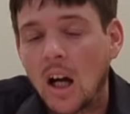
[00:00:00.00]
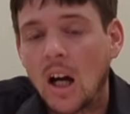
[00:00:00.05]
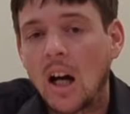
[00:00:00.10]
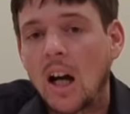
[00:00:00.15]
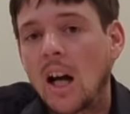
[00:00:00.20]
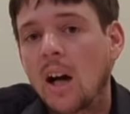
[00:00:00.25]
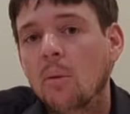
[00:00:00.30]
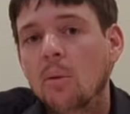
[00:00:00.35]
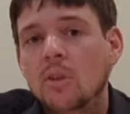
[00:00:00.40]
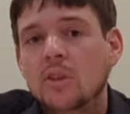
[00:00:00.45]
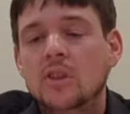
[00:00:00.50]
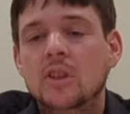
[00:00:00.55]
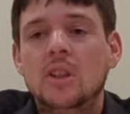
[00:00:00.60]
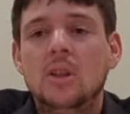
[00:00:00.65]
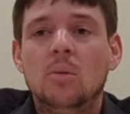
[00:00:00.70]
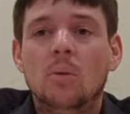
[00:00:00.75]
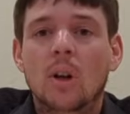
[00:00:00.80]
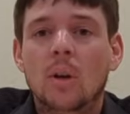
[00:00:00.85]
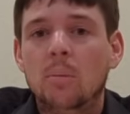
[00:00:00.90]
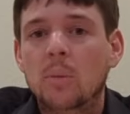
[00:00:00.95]
I would see
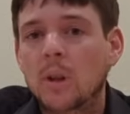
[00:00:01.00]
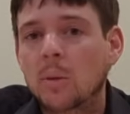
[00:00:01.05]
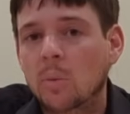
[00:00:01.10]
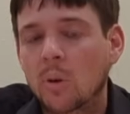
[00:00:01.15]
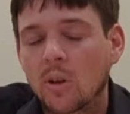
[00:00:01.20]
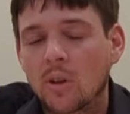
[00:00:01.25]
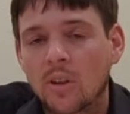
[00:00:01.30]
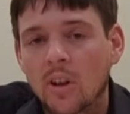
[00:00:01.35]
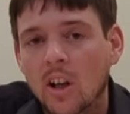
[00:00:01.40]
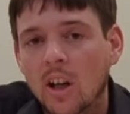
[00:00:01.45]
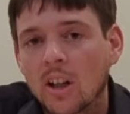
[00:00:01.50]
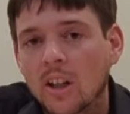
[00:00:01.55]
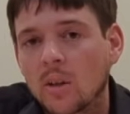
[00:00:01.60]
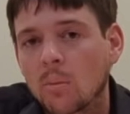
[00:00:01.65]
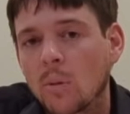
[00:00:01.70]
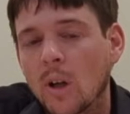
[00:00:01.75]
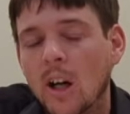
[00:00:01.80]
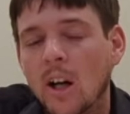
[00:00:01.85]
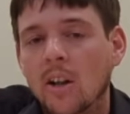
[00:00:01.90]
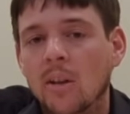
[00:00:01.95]
what people are talking
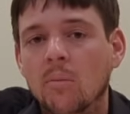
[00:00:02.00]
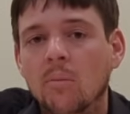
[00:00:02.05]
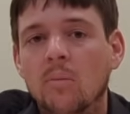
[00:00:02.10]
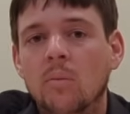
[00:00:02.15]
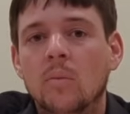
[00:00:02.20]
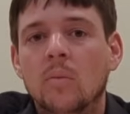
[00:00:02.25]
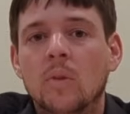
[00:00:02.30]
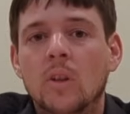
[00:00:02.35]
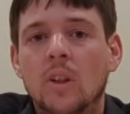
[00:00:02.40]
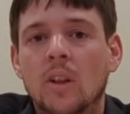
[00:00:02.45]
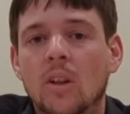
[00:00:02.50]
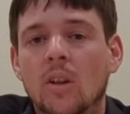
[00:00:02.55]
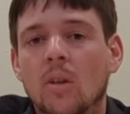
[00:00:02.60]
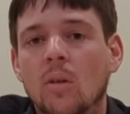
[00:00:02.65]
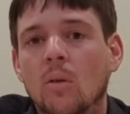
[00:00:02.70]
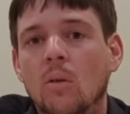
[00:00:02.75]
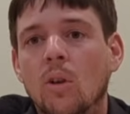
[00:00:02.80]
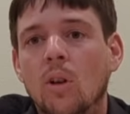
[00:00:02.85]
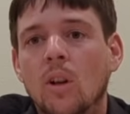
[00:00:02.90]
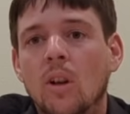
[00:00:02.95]
about them.
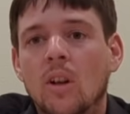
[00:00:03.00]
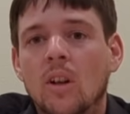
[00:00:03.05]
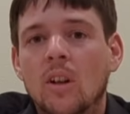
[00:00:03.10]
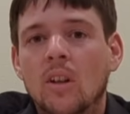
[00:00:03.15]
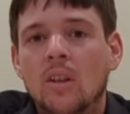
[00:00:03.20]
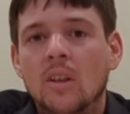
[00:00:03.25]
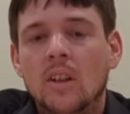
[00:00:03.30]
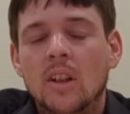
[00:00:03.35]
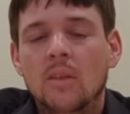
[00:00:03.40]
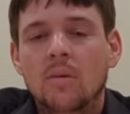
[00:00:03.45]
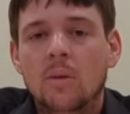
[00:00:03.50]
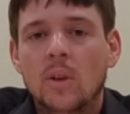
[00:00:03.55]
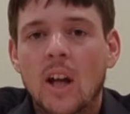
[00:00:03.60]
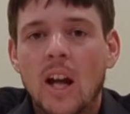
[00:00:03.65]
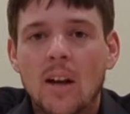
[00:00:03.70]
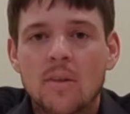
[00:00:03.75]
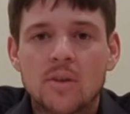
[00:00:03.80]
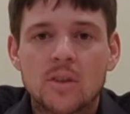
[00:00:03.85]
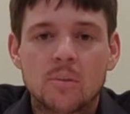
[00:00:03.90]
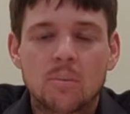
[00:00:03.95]
If you
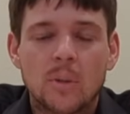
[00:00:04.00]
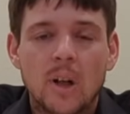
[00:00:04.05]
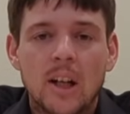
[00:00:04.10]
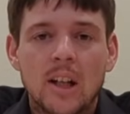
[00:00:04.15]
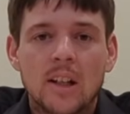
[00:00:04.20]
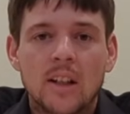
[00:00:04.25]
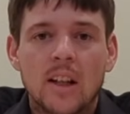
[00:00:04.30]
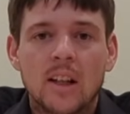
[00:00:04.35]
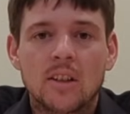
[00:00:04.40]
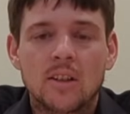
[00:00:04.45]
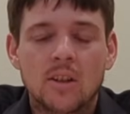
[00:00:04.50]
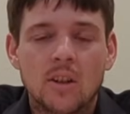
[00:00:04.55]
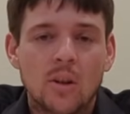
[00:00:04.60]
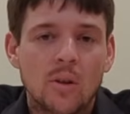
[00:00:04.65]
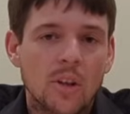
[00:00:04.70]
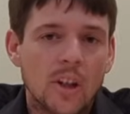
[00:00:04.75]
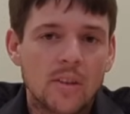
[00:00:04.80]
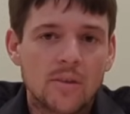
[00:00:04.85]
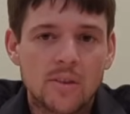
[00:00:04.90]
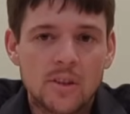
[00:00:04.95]
have somebody that
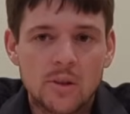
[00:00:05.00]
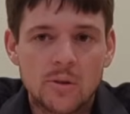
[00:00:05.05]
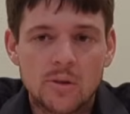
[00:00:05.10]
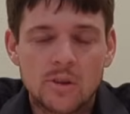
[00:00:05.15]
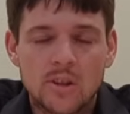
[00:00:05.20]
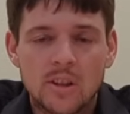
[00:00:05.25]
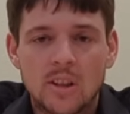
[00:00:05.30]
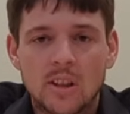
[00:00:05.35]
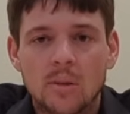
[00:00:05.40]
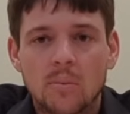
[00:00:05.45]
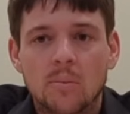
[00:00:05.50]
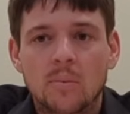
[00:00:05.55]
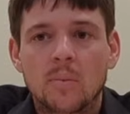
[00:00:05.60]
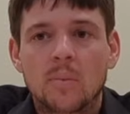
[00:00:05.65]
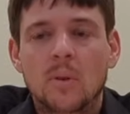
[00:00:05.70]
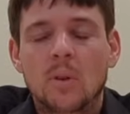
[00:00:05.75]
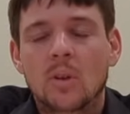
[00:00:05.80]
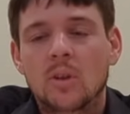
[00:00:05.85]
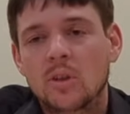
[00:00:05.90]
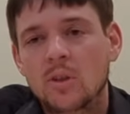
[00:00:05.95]
that's used them
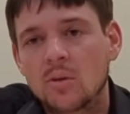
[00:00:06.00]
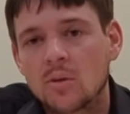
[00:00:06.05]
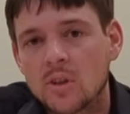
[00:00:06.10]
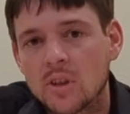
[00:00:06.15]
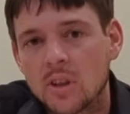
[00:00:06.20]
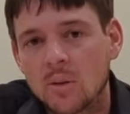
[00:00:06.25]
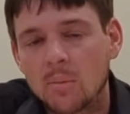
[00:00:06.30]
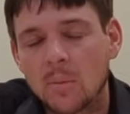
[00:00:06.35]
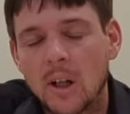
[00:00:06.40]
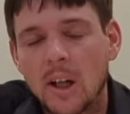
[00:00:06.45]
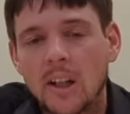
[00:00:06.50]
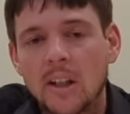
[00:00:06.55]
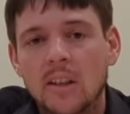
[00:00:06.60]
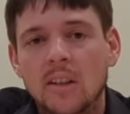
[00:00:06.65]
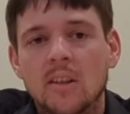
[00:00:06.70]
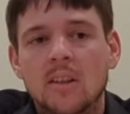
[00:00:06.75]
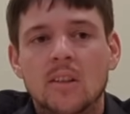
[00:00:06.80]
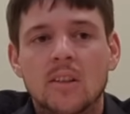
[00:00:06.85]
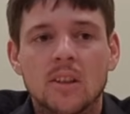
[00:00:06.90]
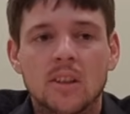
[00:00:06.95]
or used somebody,
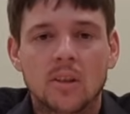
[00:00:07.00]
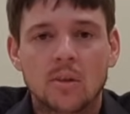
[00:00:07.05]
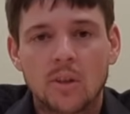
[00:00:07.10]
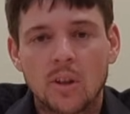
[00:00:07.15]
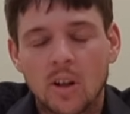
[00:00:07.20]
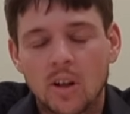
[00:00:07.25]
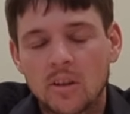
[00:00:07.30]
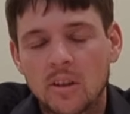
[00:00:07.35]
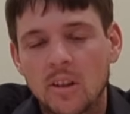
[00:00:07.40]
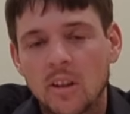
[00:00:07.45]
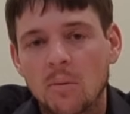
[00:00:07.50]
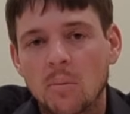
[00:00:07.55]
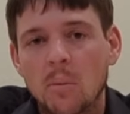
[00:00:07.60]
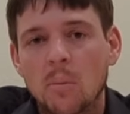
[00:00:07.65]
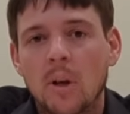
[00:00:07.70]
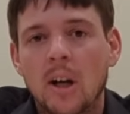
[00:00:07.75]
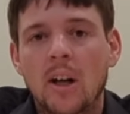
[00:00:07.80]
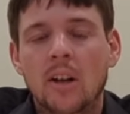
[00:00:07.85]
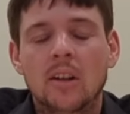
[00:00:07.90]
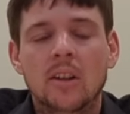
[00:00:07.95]
talk to them
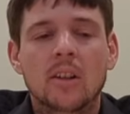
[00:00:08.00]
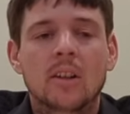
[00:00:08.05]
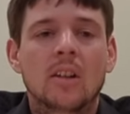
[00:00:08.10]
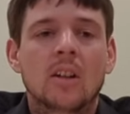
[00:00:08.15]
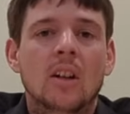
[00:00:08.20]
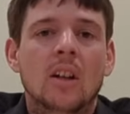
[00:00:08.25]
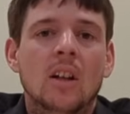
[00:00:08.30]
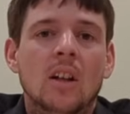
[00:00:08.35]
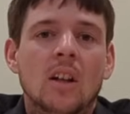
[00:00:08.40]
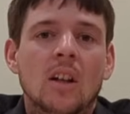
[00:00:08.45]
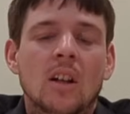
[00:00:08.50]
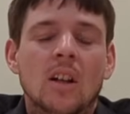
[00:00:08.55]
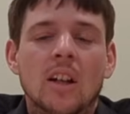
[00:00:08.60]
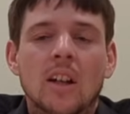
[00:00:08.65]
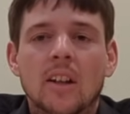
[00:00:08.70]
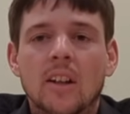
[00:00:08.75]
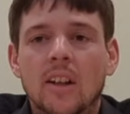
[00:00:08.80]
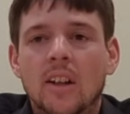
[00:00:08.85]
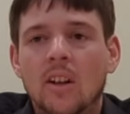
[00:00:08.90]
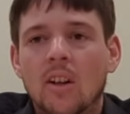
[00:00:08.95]
about it.
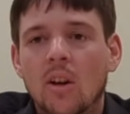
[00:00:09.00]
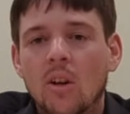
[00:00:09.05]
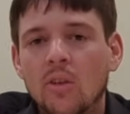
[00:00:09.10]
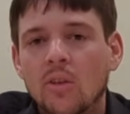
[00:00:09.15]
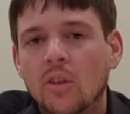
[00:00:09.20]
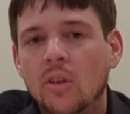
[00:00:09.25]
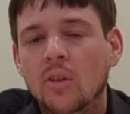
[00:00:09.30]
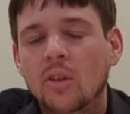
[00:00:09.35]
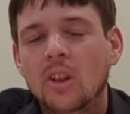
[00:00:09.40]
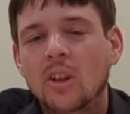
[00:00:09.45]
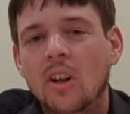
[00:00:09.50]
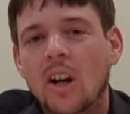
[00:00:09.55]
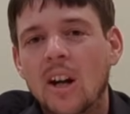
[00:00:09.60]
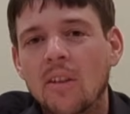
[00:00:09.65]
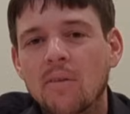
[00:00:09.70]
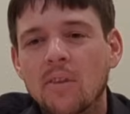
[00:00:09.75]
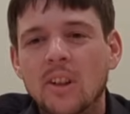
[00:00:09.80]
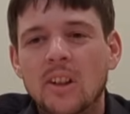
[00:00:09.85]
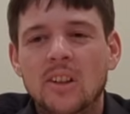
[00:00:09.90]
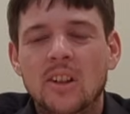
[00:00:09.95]
And then also, I
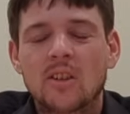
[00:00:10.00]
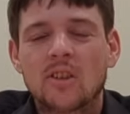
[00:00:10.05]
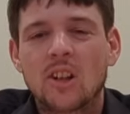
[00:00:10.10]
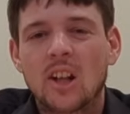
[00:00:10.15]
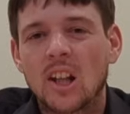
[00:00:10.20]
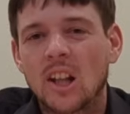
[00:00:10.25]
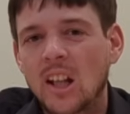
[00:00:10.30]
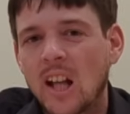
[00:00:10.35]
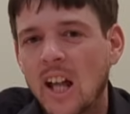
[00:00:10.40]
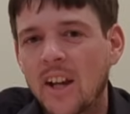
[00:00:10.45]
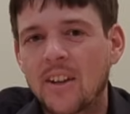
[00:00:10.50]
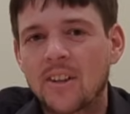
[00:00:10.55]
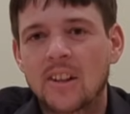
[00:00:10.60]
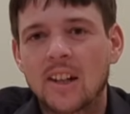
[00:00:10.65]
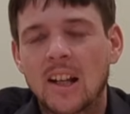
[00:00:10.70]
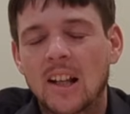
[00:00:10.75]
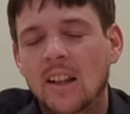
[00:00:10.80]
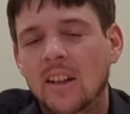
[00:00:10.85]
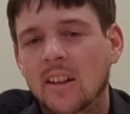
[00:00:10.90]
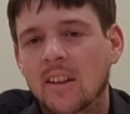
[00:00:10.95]
feel like there's a lot of
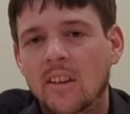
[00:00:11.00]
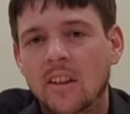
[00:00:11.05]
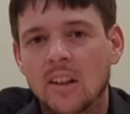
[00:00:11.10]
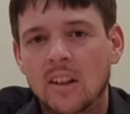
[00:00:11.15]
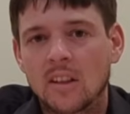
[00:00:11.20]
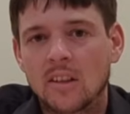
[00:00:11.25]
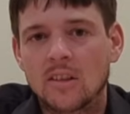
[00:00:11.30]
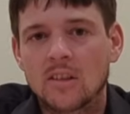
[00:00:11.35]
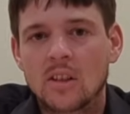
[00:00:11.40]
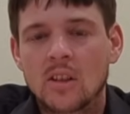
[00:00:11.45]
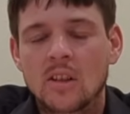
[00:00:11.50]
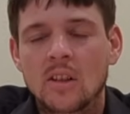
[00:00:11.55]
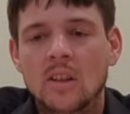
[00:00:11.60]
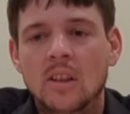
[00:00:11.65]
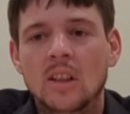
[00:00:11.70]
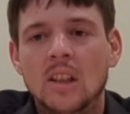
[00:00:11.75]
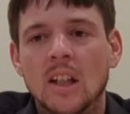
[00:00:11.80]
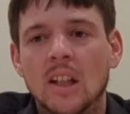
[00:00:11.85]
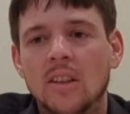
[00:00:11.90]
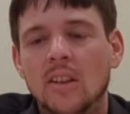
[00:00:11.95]
telling things,
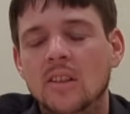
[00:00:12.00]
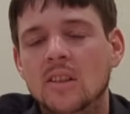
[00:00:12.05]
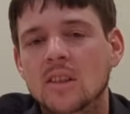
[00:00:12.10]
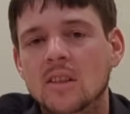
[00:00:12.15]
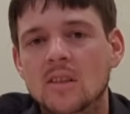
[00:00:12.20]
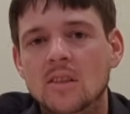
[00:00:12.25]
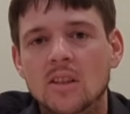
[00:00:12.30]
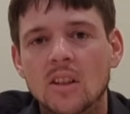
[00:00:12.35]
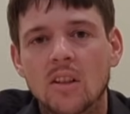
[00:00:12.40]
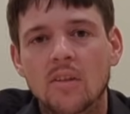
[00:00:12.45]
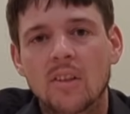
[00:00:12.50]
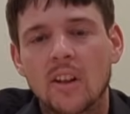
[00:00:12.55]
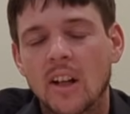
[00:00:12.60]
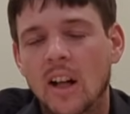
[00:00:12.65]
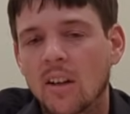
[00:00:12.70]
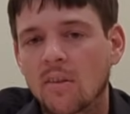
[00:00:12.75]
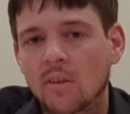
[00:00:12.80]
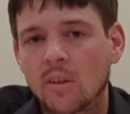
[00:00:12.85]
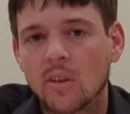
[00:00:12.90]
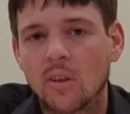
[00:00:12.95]
and this is stuff that
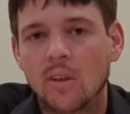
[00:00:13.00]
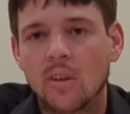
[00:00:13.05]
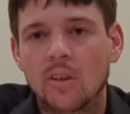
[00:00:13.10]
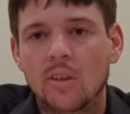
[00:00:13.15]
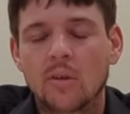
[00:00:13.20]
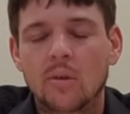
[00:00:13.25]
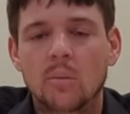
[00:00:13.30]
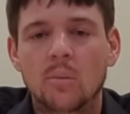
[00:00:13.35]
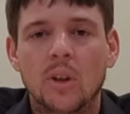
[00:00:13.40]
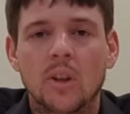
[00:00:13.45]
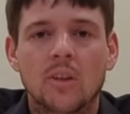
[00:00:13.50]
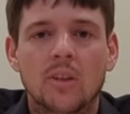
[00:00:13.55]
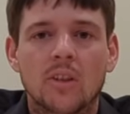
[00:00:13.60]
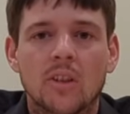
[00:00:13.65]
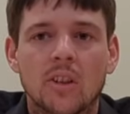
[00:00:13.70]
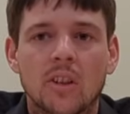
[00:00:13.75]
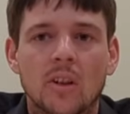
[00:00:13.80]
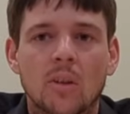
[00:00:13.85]
I've learned through business.